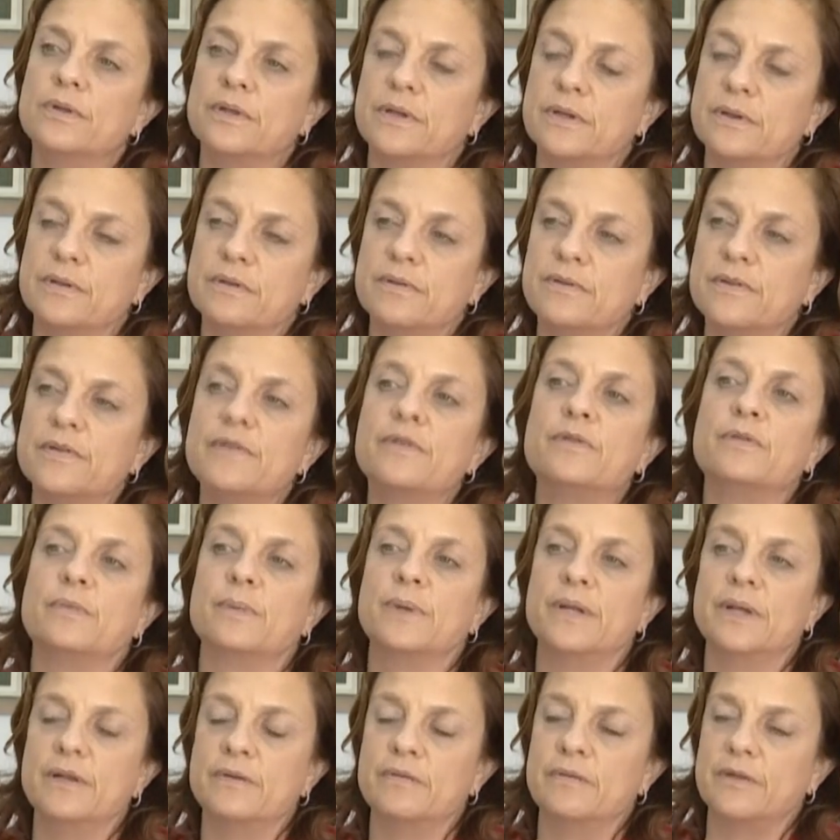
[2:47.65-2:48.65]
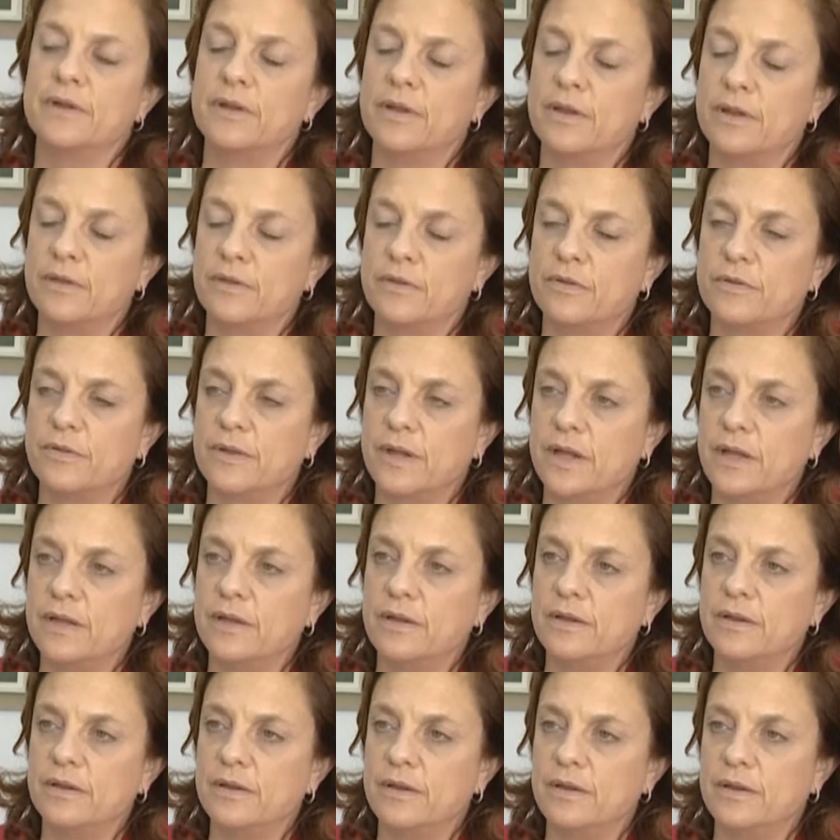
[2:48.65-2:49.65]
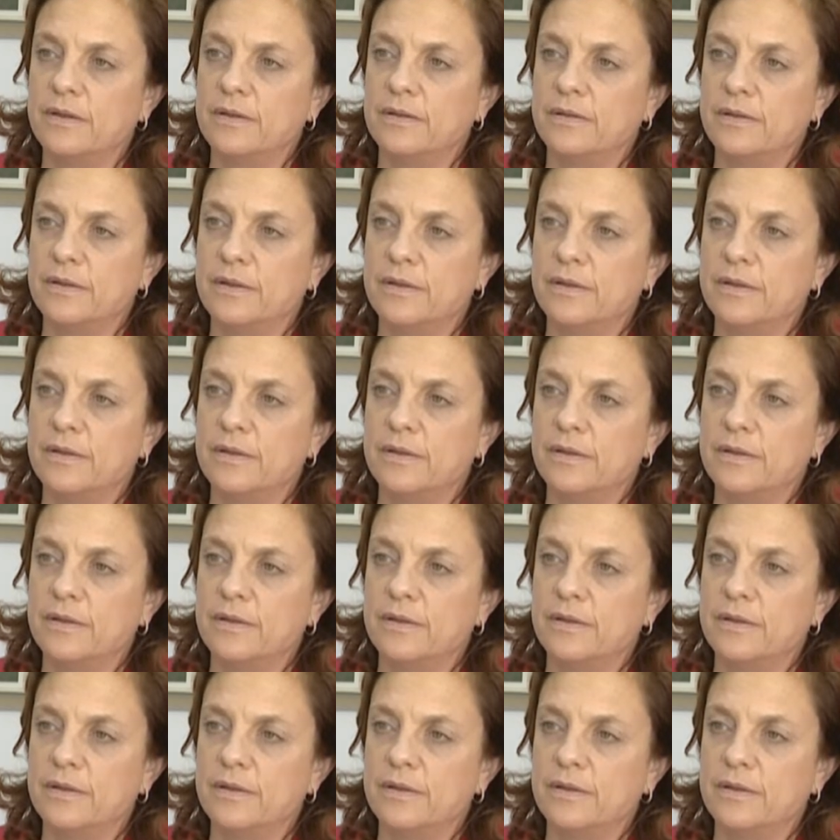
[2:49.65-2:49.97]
and since we live in a society that